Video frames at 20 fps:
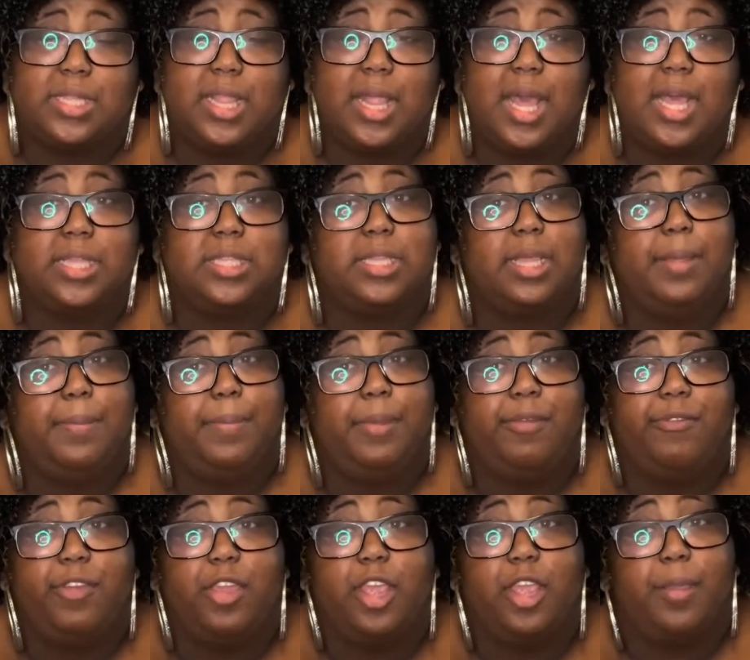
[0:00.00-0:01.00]
Clots can be
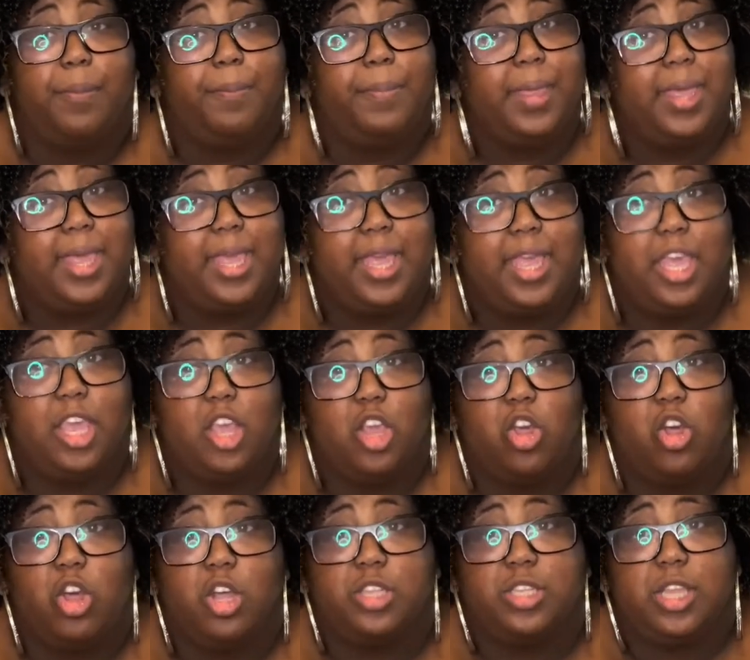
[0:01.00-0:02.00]
very big. It can
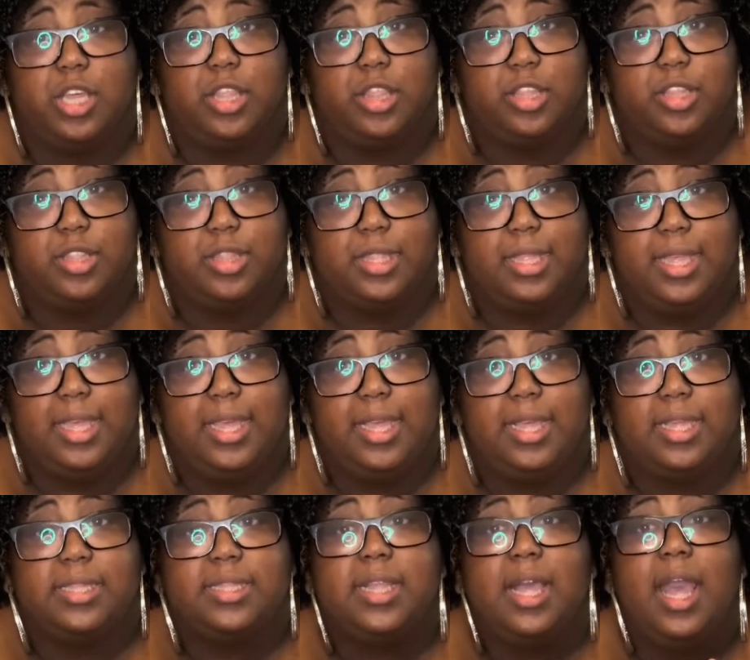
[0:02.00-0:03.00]
cause other
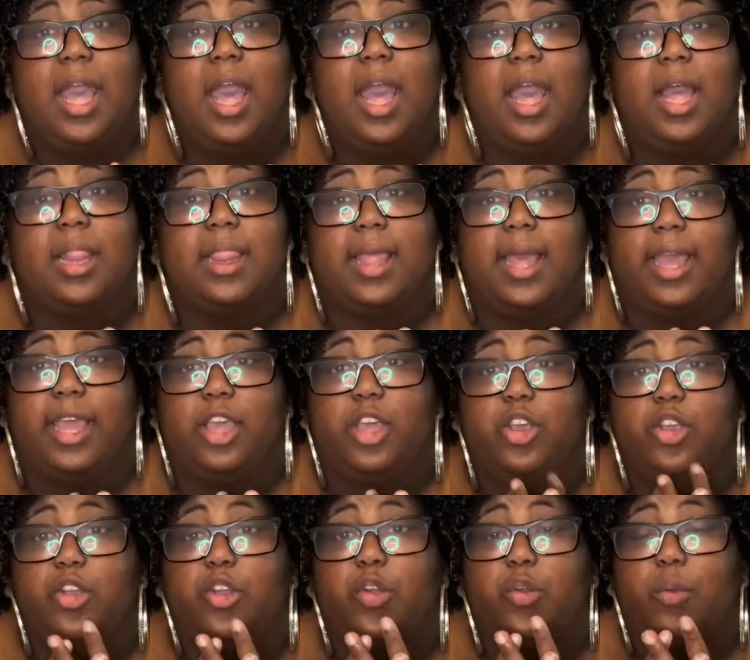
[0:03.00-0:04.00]
things
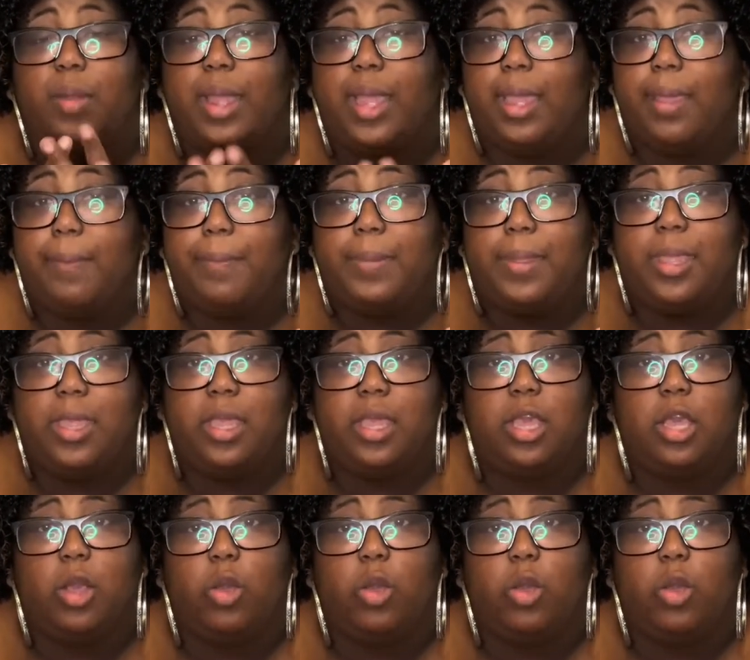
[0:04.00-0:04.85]
like cramping.